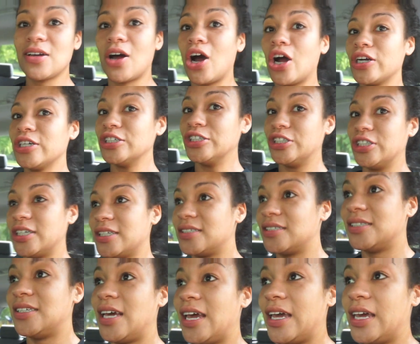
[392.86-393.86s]
the hardest shit
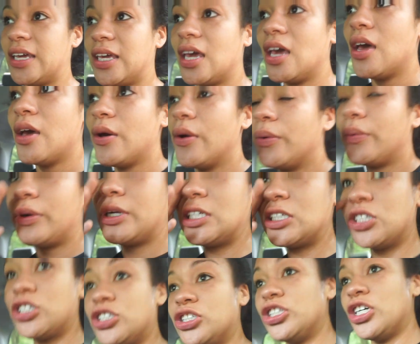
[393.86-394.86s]
to take when
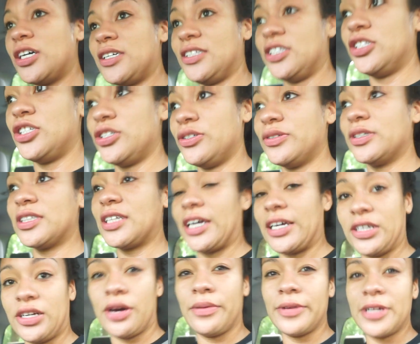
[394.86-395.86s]
it's just you and,
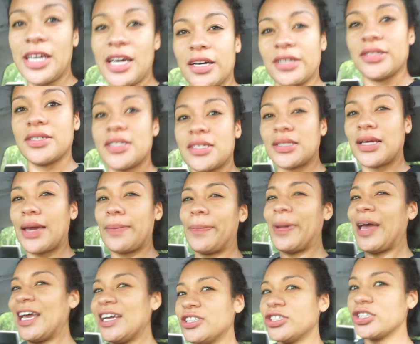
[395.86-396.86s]
like, nobody else to, like,
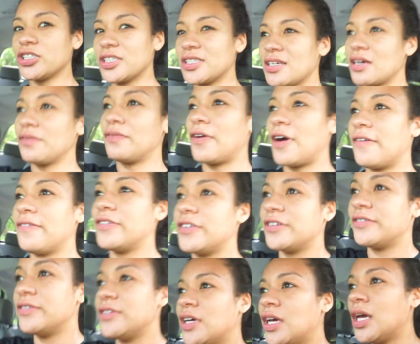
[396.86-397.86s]
pace yourself off
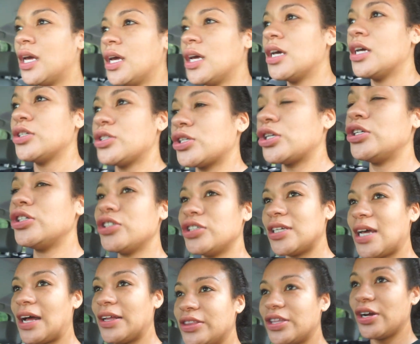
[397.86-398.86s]
of. So you're
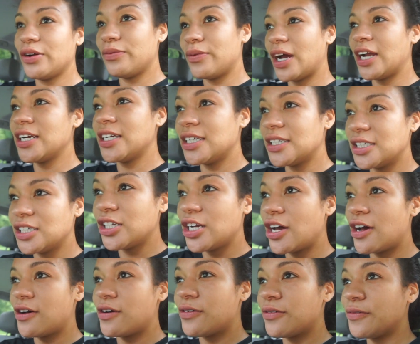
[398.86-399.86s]
just out there running, you
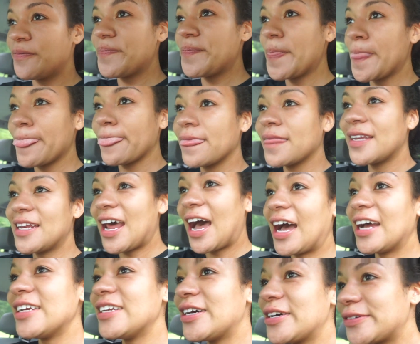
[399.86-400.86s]
know,
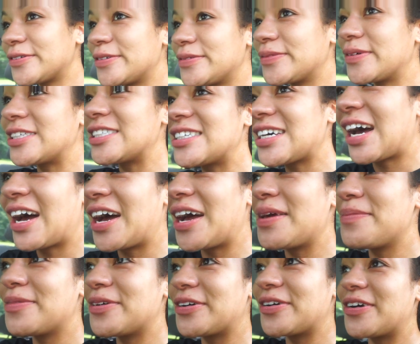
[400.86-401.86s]
not knowing what
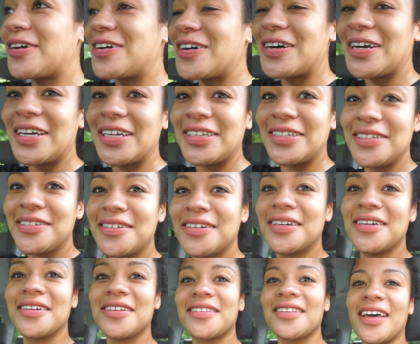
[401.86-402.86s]
time you're on,
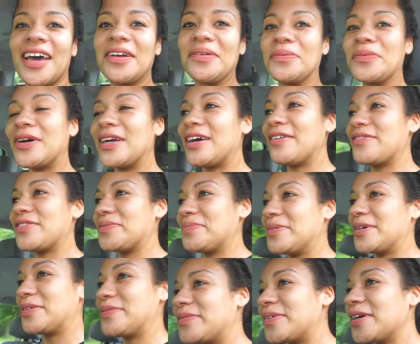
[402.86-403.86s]
like, whatever.
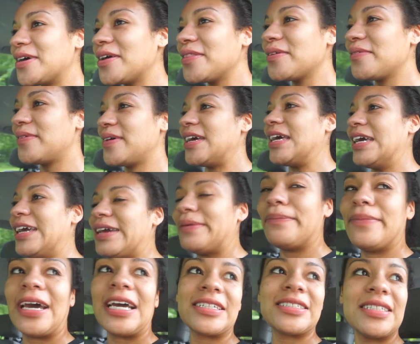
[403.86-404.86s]
But we're on the way
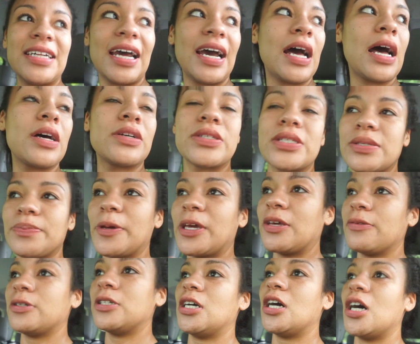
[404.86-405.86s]
back to the house to pick
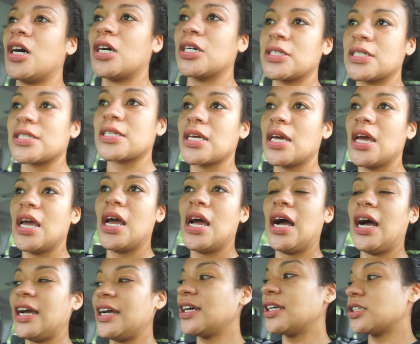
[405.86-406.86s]
up the dogs.
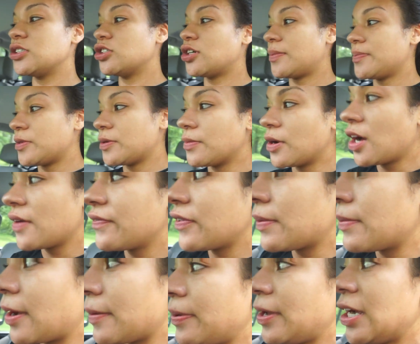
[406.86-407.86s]
I gotta drop them off
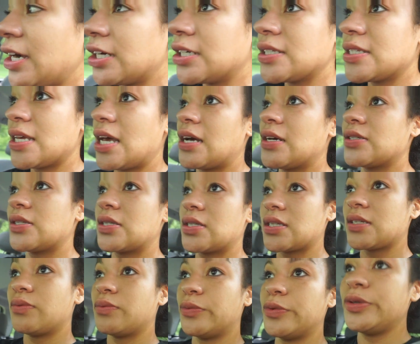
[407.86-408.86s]
at my parents'
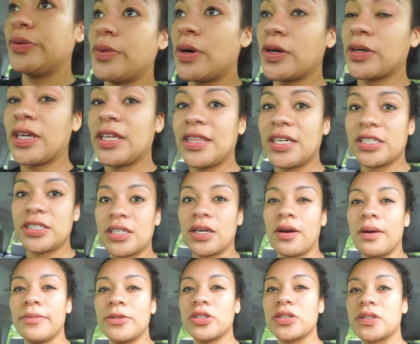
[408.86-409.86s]
house. We won't get there till
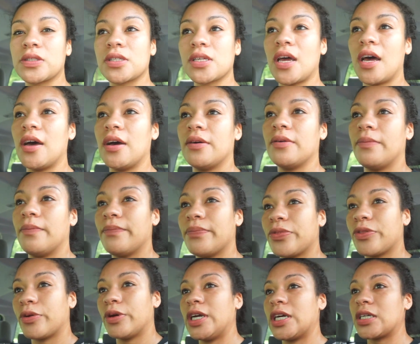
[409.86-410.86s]
almost
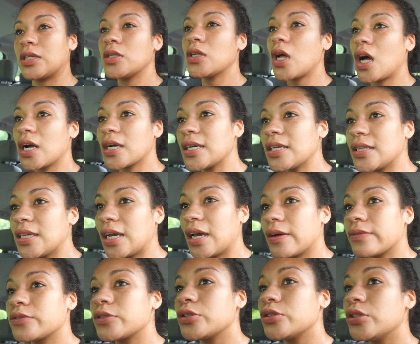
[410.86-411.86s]
3 o'clock in the
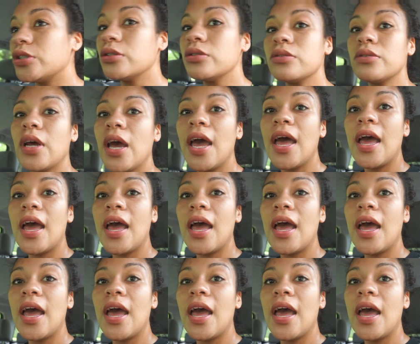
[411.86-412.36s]
afternoon.